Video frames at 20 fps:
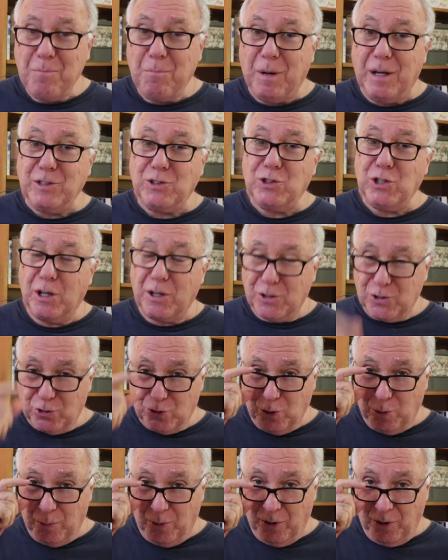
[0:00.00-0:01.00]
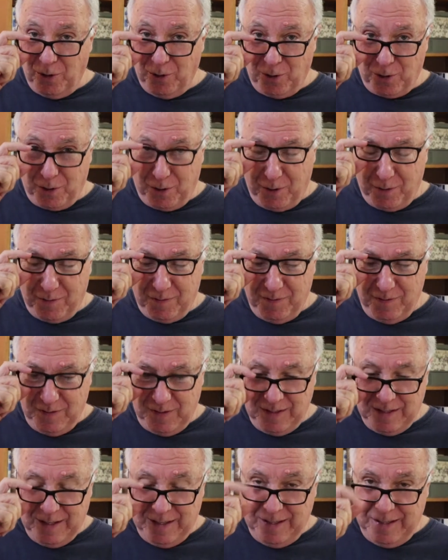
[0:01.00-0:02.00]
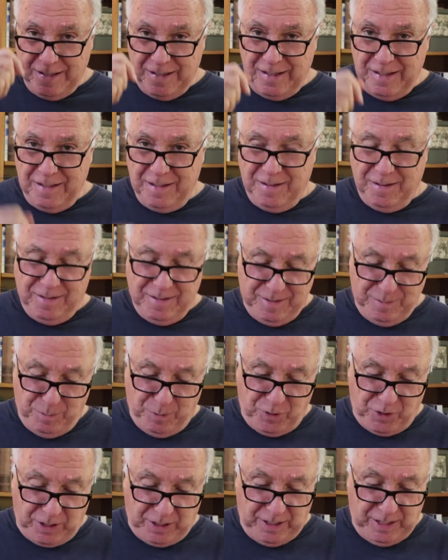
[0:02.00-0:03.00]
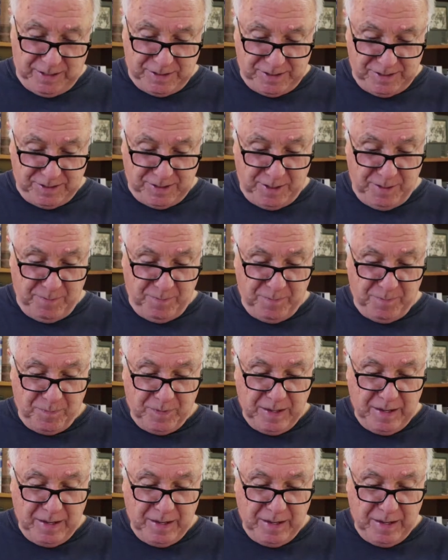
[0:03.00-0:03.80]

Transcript: my Chuck Schumer look with the glasses there.